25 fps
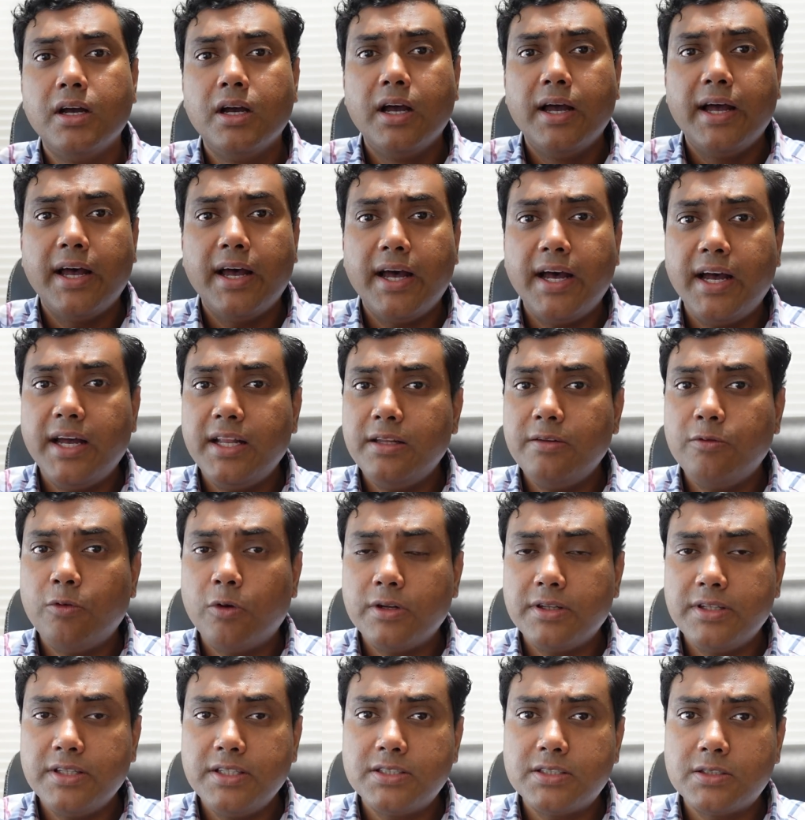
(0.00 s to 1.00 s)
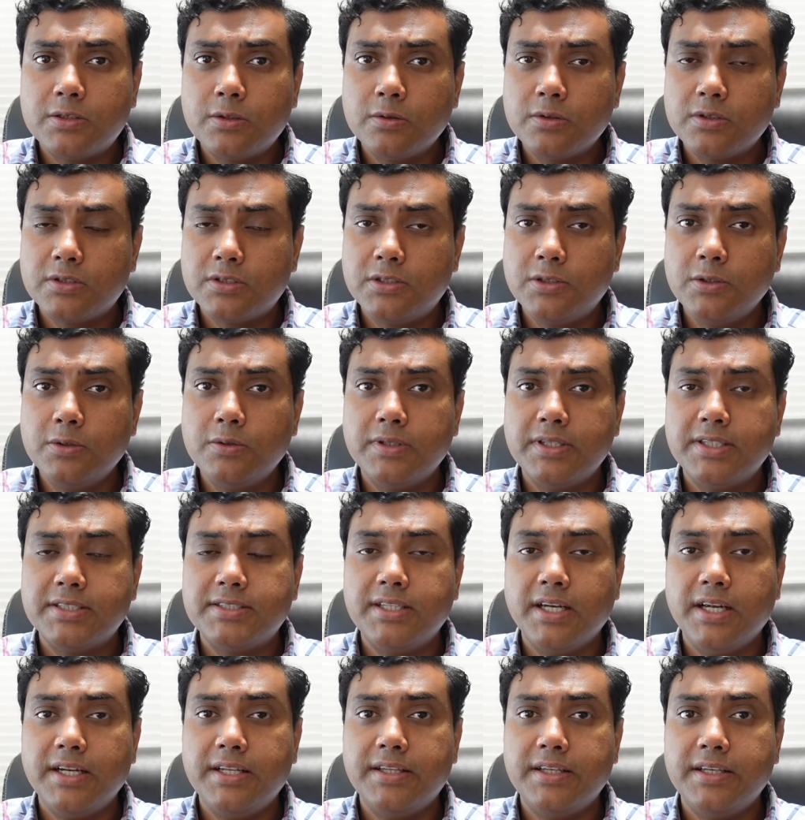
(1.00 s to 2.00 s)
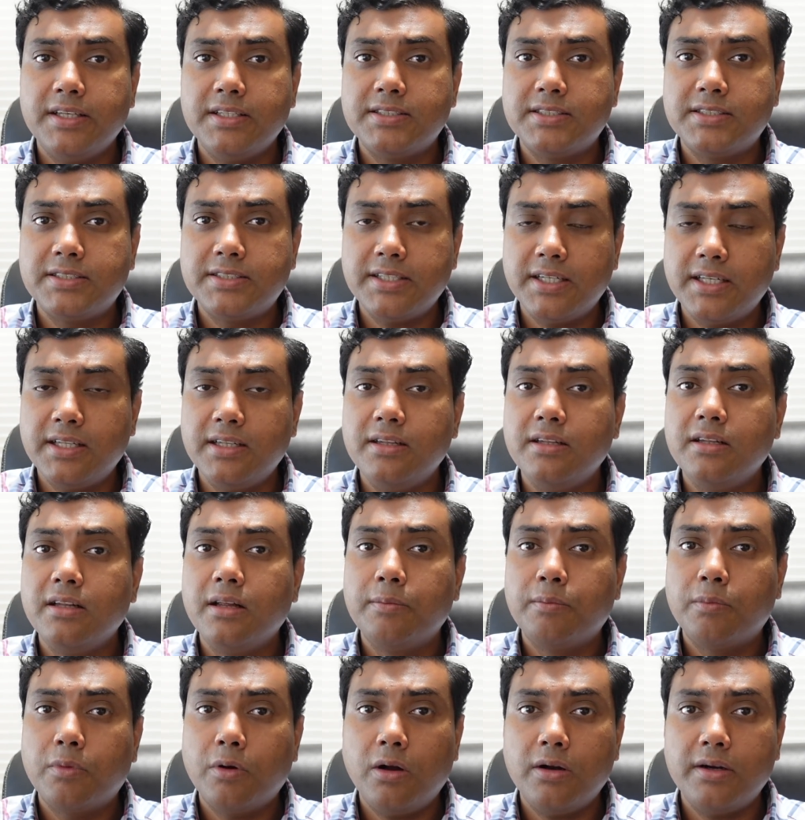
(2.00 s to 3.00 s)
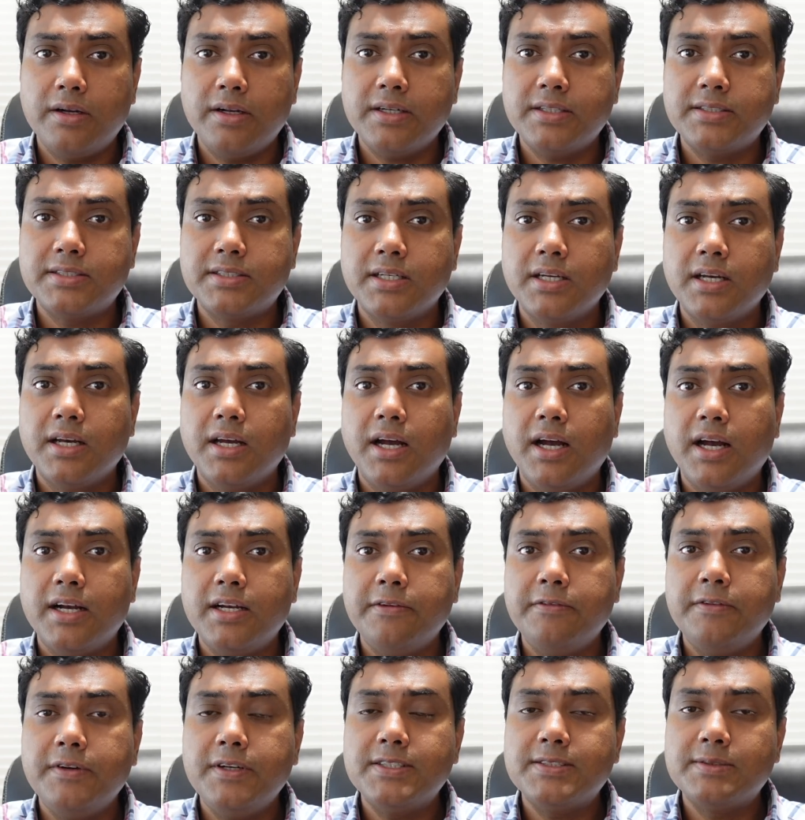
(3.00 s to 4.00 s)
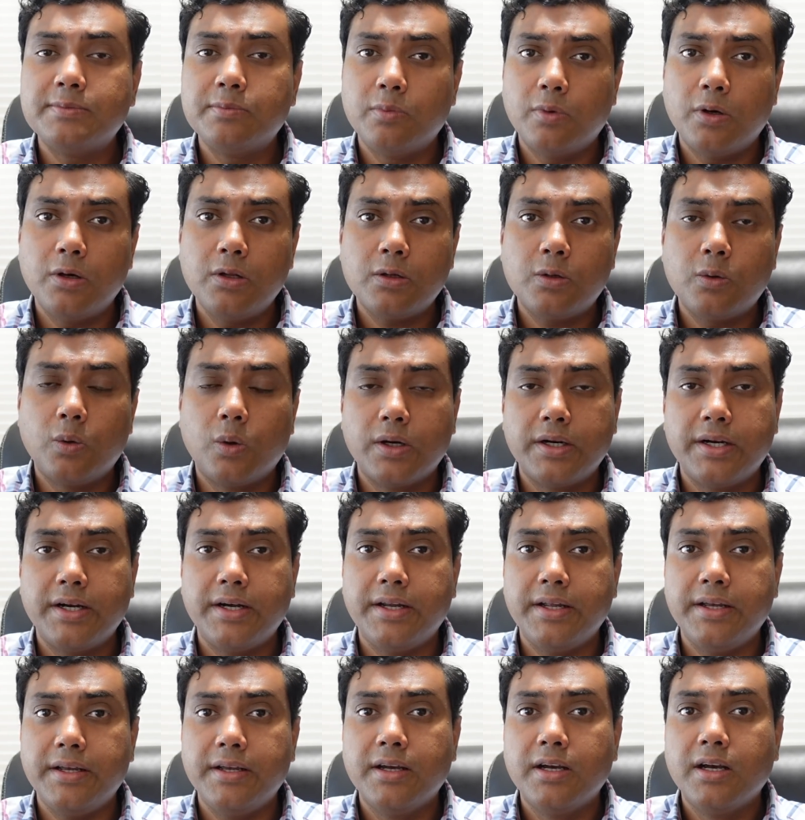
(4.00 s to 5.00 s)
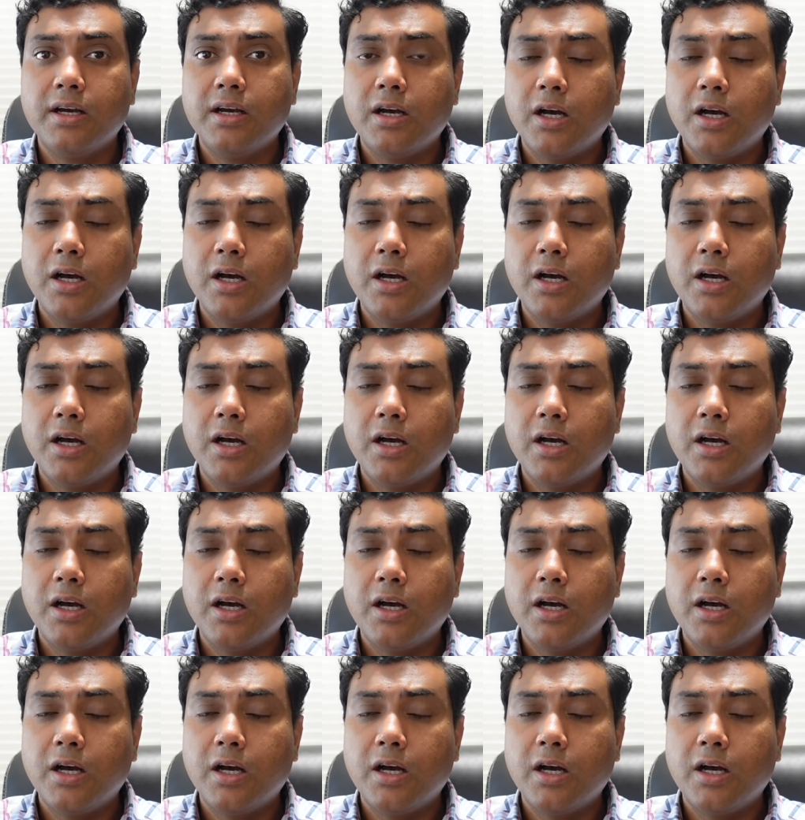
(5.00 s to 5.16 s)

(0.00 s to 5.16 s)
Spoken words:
And what these stores do is that they sell products at a very small quantity.